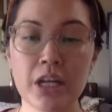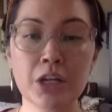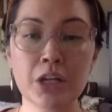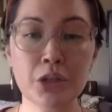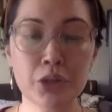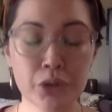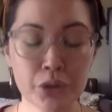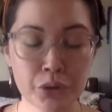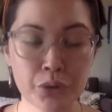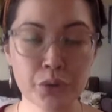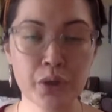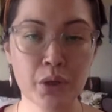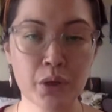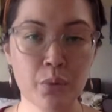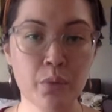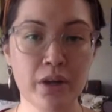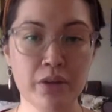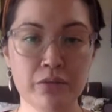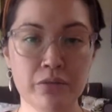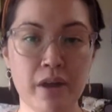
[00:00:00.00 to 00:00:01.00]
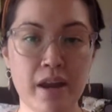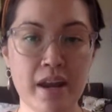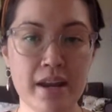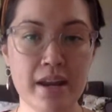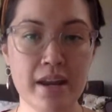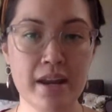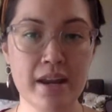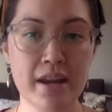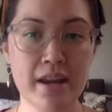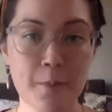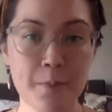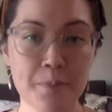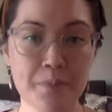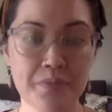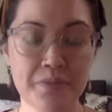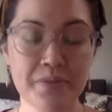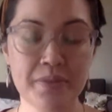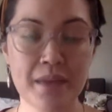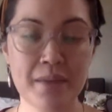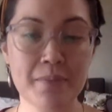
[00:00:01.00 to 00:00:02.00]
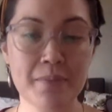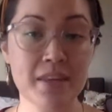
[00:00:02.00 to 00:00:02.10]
including one right now that